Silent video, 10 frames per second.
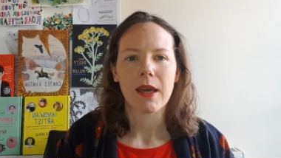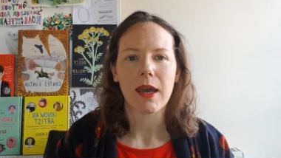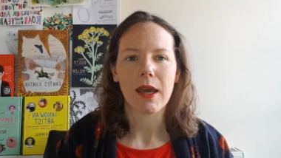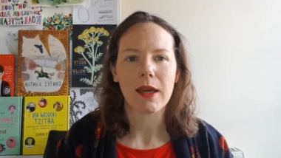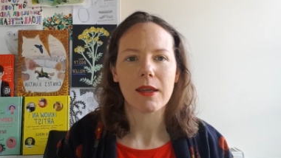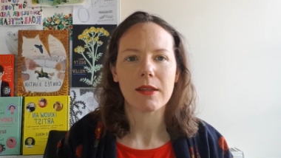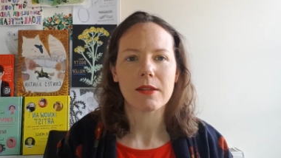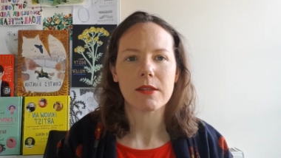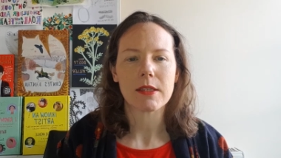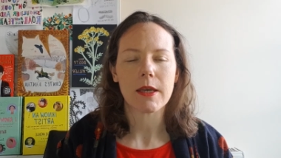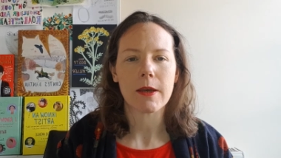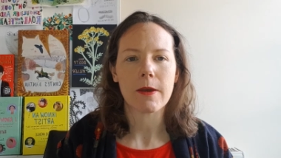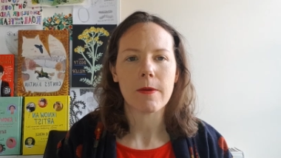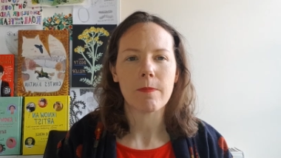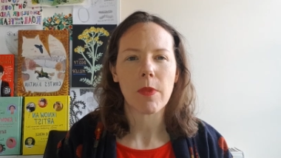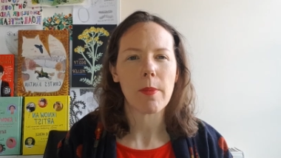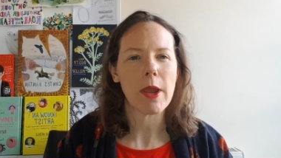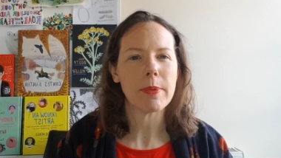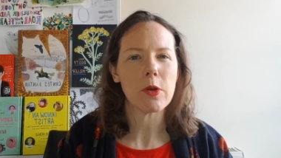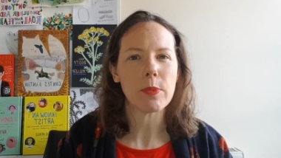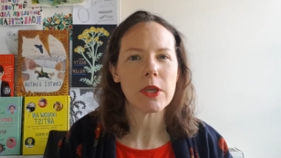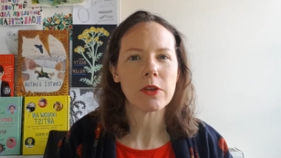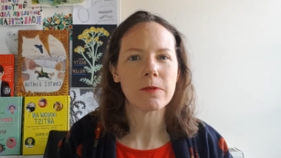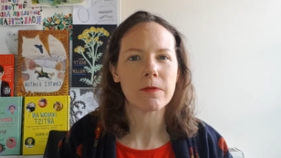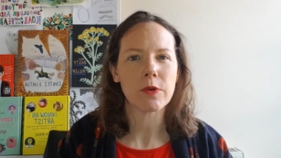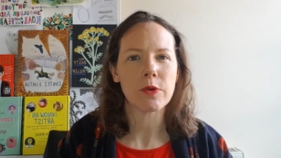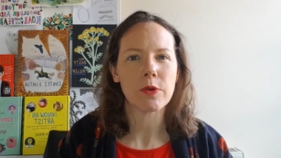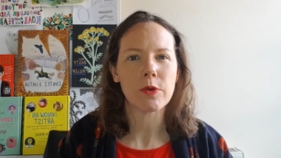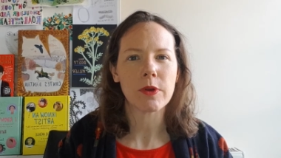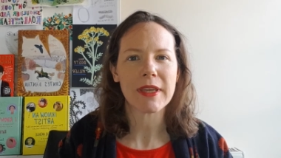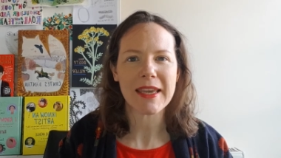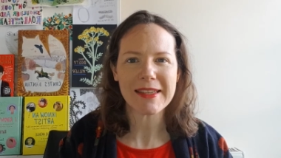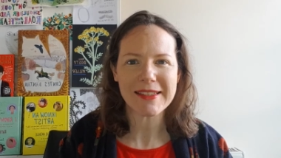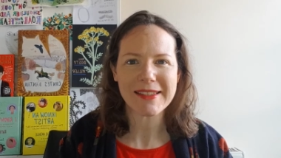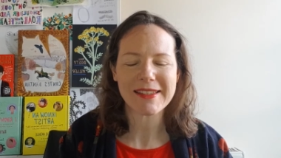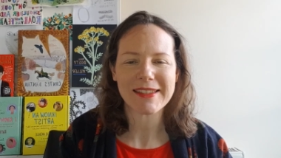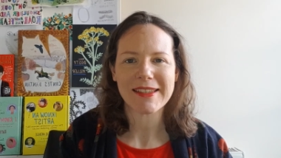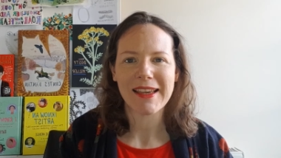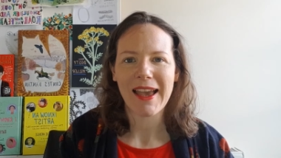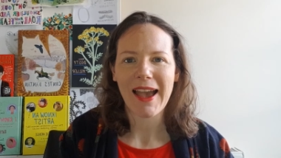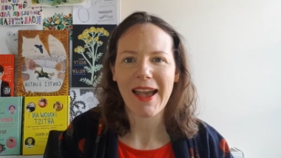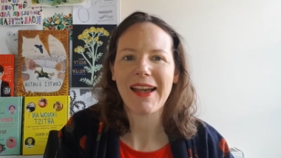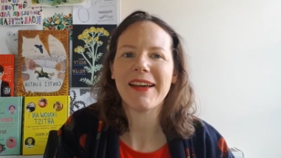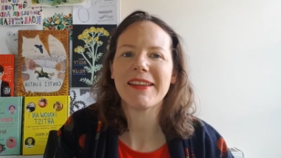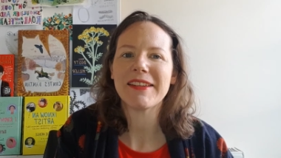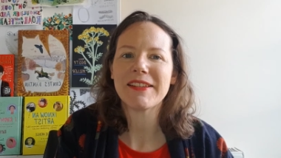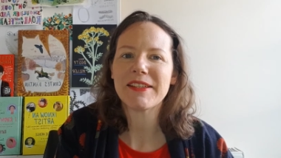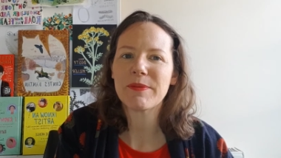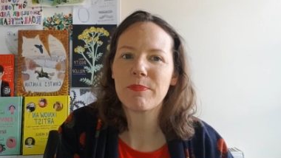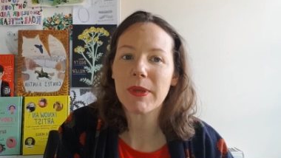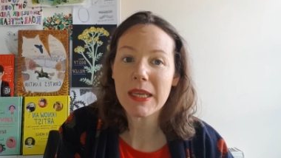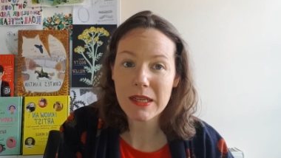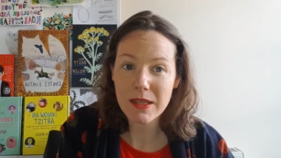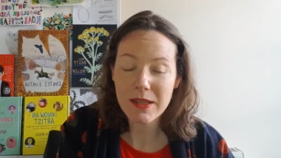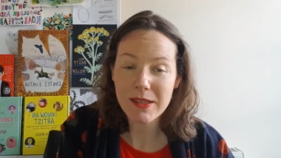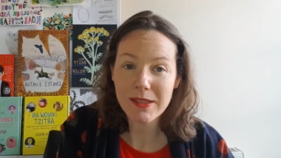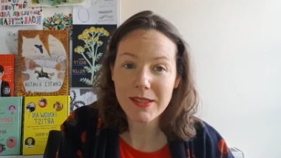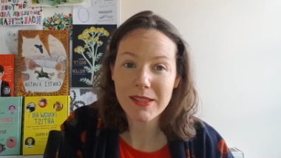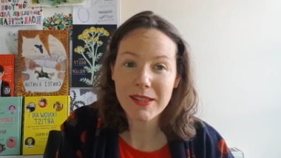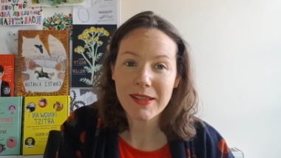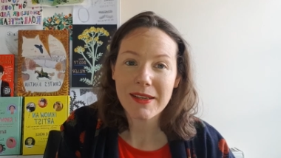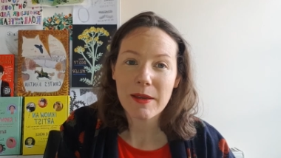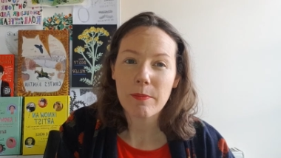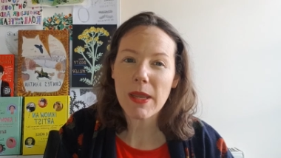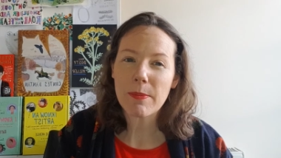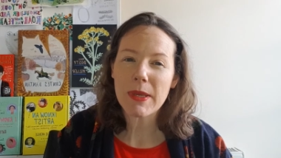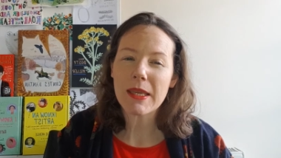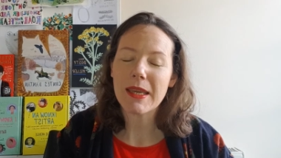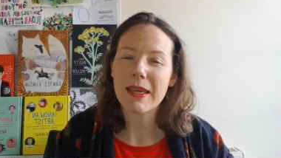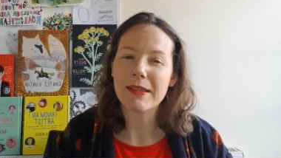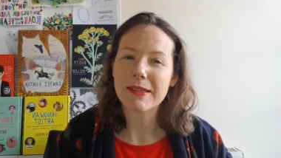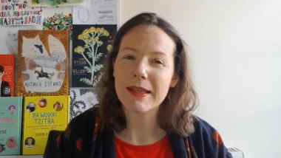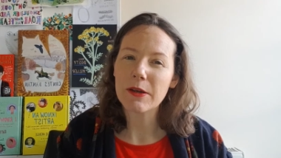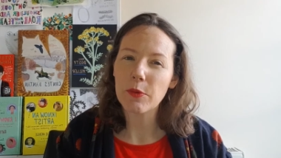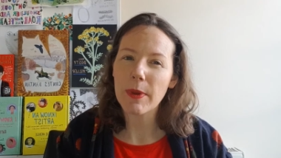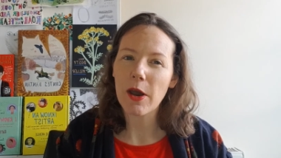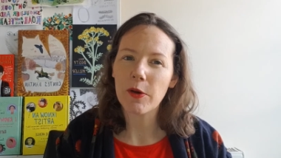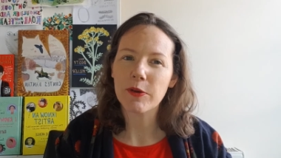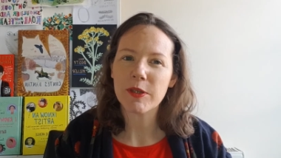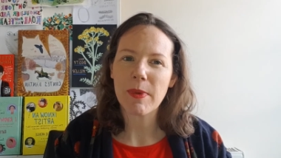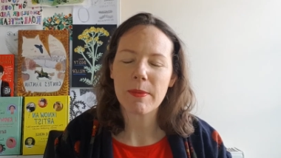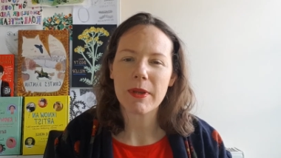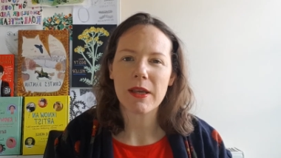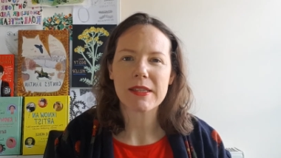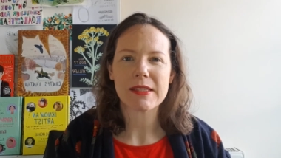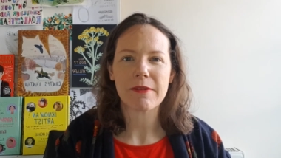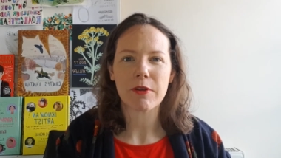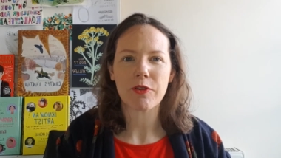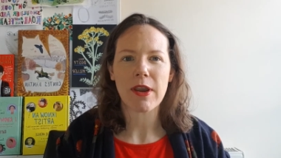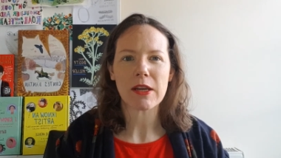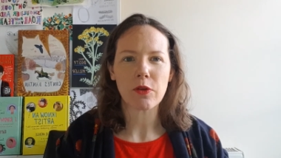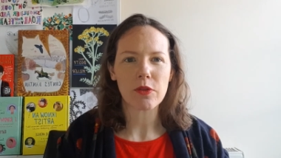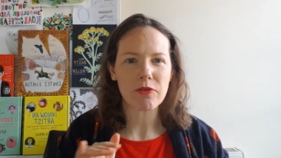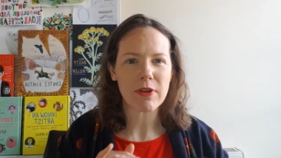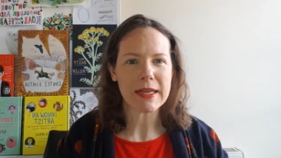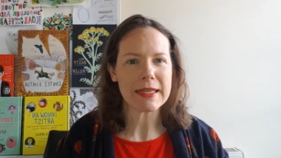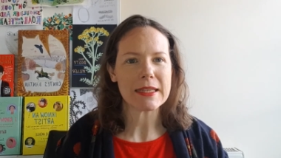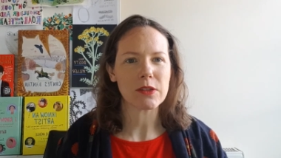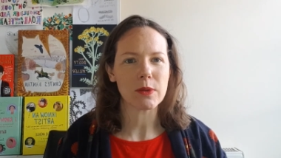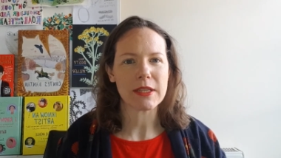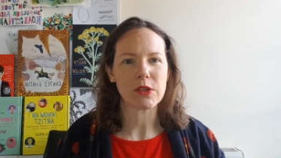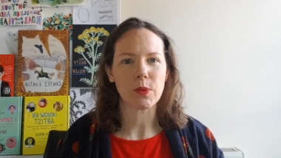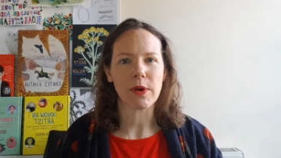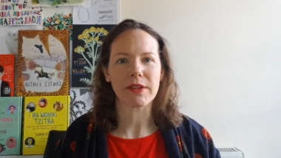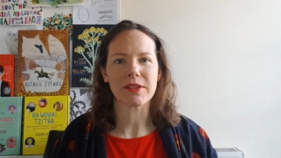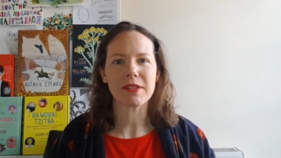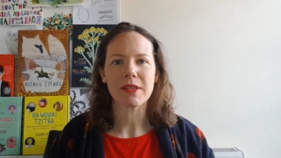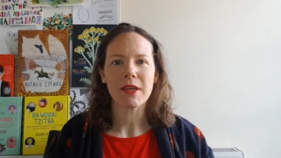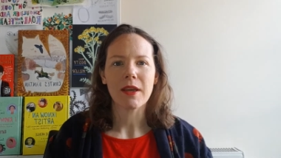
And um, I'm hoping it'll be good for kids and beginners, maybe kids a little bit older, maybe like seven or eight, not the really little, little ones.